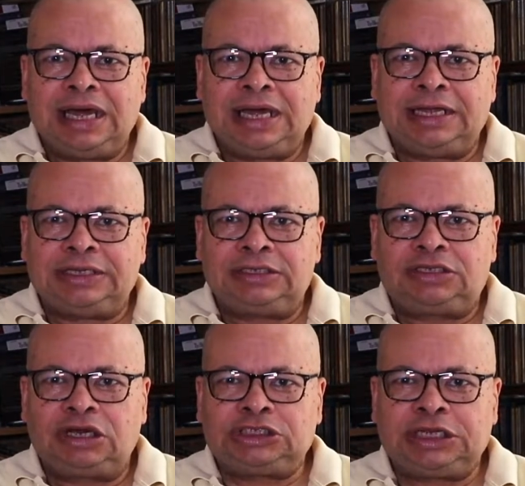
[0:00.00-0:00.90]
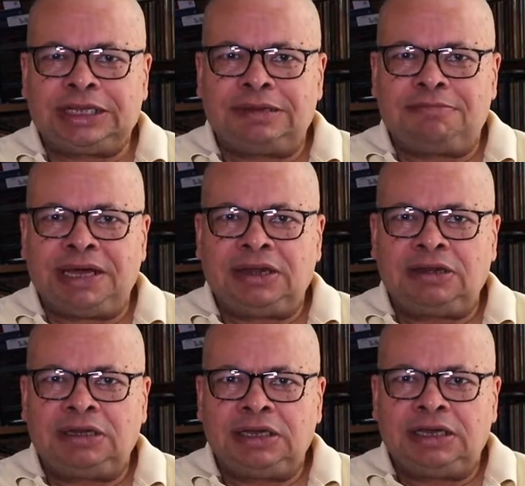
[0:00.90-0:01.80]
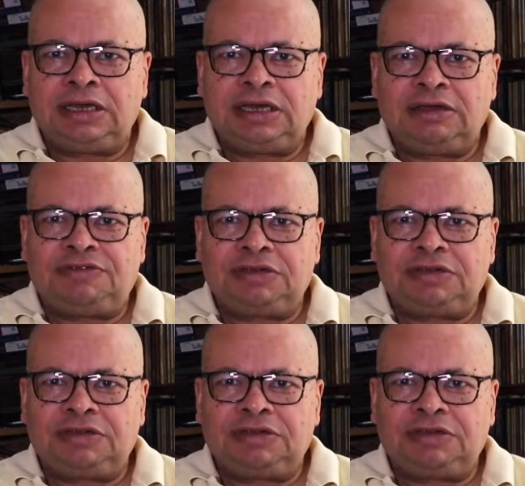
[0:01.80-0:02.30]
and touching the bell if